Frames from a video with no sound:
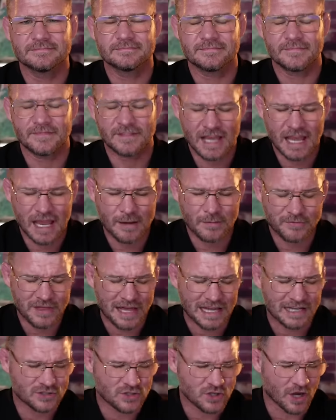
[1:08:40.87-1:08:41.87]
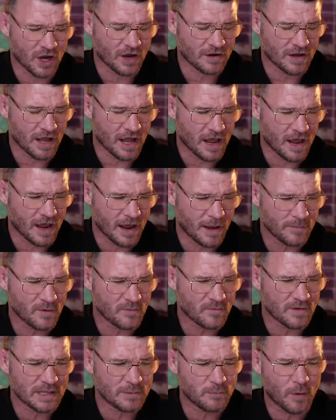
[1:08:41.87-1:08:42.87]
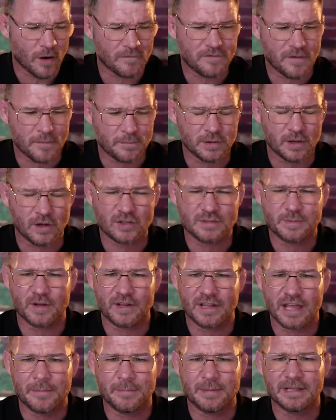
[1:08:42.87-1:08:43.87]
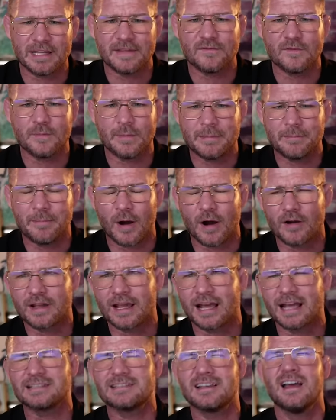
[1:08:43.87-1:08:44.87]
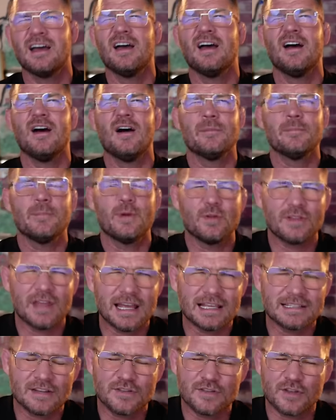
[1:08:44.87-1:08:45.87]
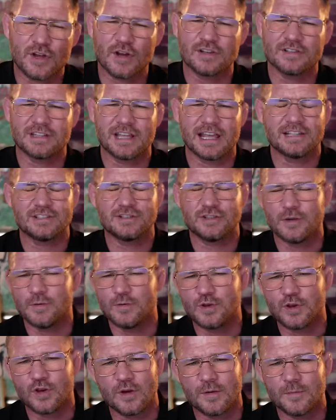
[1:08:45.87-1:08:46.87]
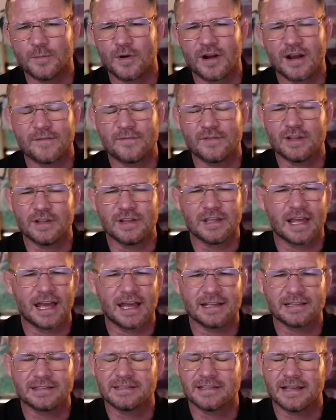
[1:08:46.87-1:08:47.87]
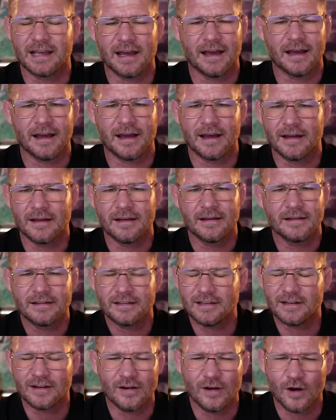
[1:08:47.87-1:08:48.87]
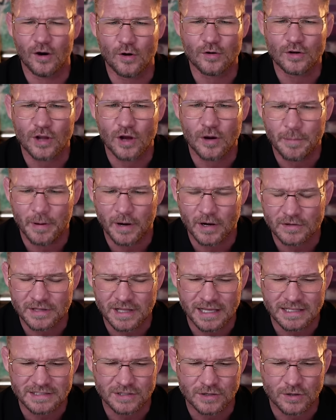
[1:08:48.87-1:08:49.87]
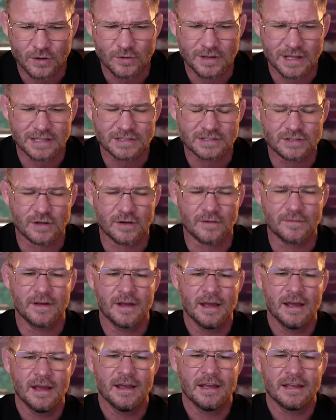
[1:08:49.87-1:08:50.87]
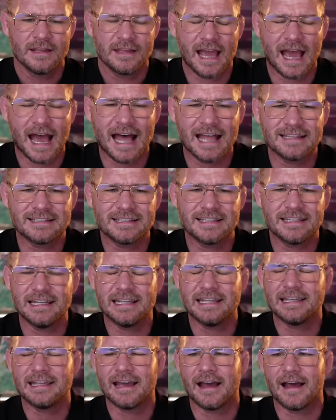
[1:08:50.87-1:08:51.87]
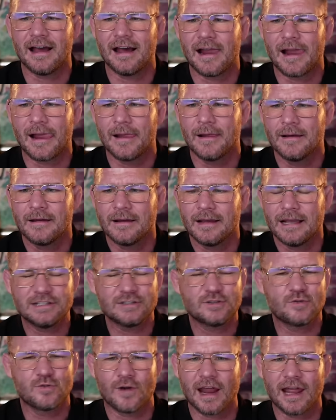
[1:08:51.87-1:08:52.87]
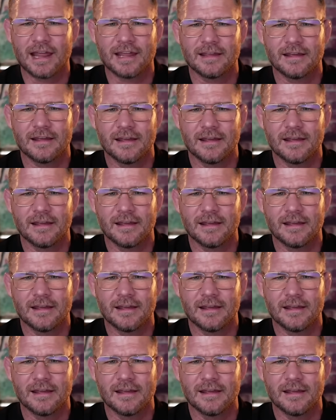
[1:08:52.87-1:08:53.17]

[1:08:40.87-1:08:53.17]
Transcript: Yeah, well, thanks, John. Uh, I'm not really one for plugs, but yeah, Believe You Me podcast. Mondays and Thursdays, YouTube, wherever you get, uh, you know, audio podcast and all that stuff. Yeah, Anthony, uh, he's great.